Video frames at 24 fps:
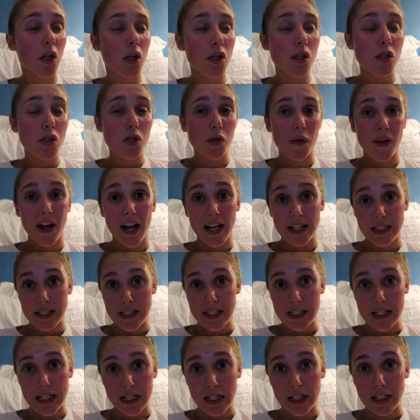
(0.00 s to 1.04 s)
So that
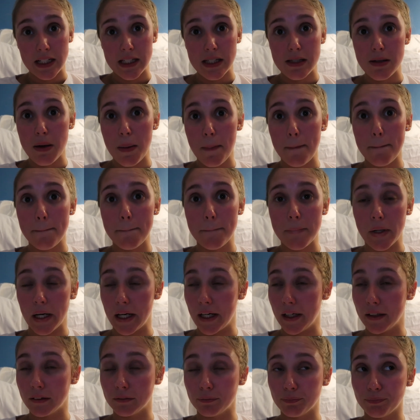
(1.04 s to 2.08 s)
stinks.
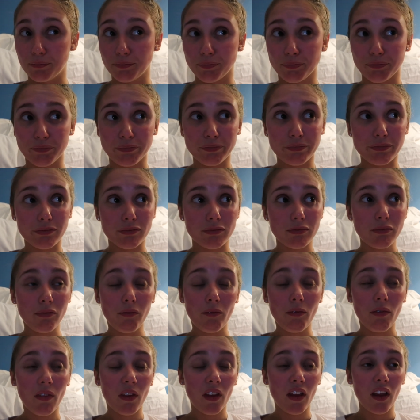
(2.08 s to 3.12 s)
But
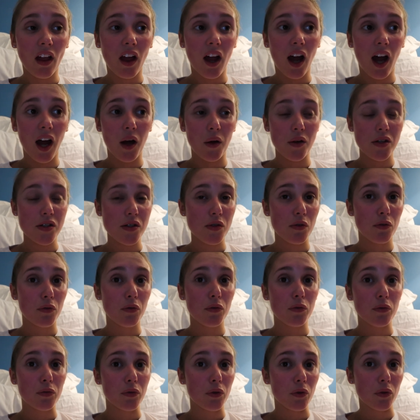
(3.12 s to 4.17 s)
I was
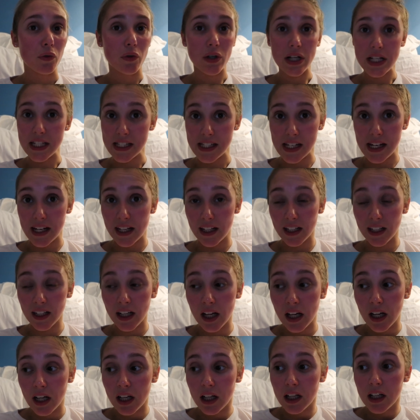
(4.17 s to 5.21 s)
freezing
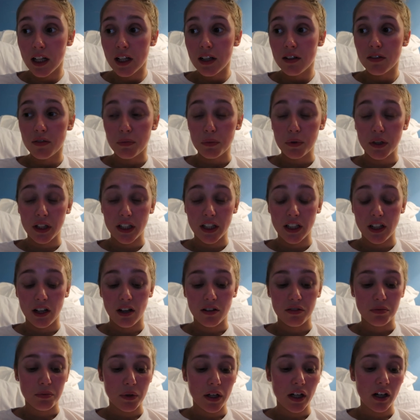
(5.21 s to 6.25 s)
from cleaning
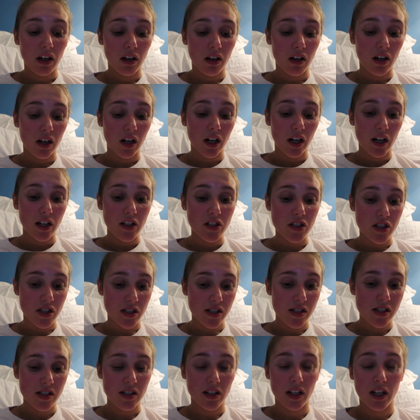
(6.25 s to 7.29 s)
off my car and
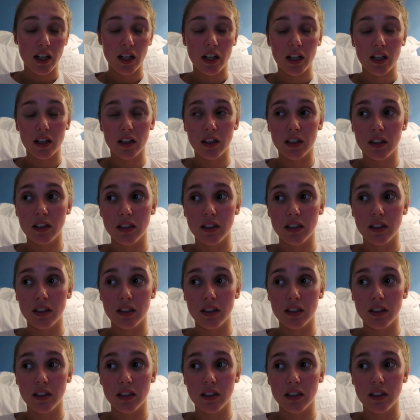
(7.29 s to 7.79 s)
just like